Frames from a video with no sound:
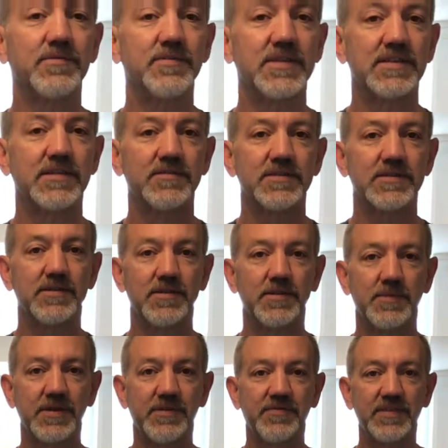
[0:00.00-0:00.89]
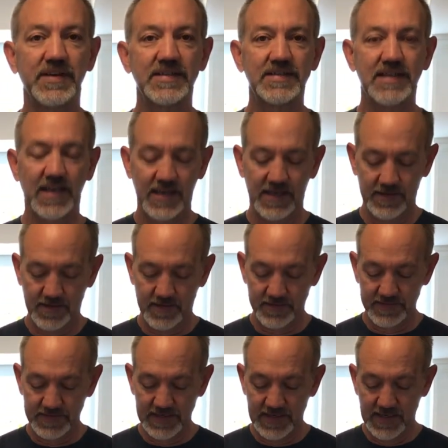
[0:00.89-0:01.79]
we do is going to be freestanding
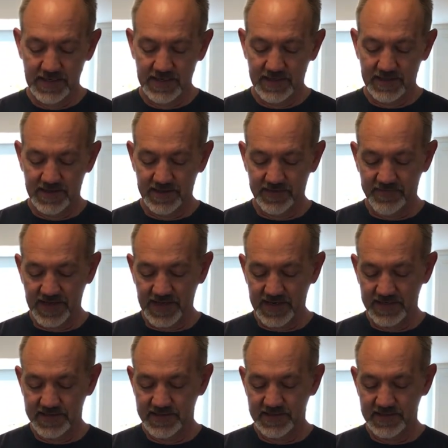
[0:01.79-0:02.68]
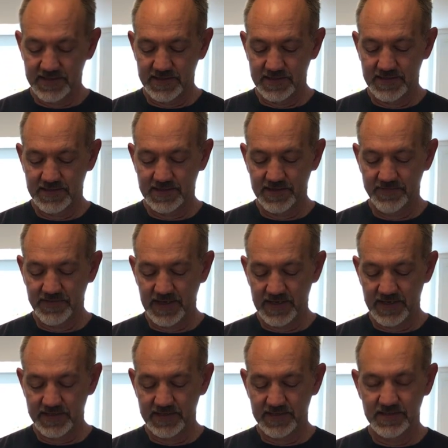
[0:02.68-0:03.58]
loaves, the advantages and
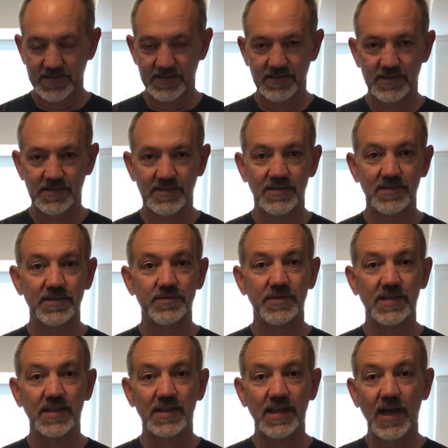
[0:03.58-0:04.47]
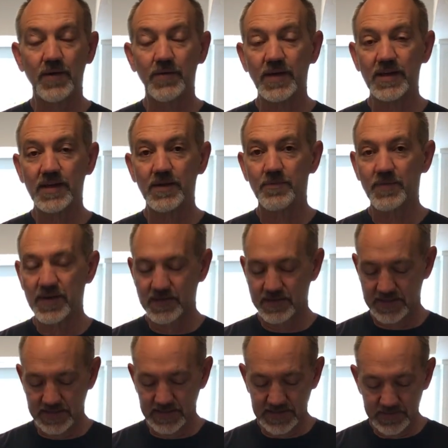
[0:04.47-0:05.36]
disadvantages to doing it that way compared
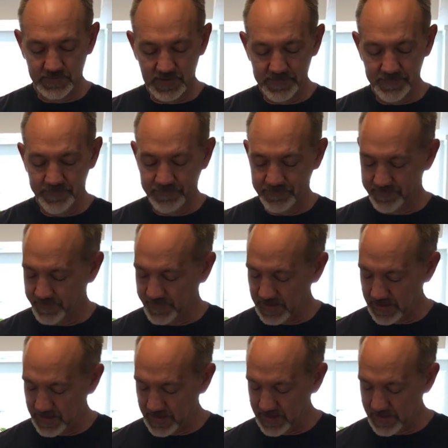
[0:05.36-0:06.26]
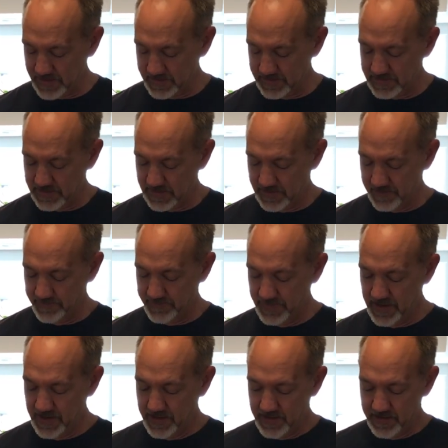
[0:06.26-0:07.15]
to this one. And
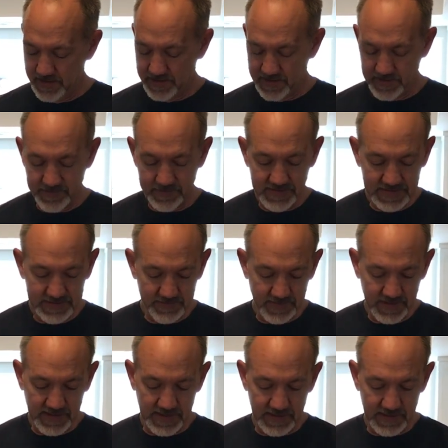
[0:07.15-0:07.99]
the other reason we're going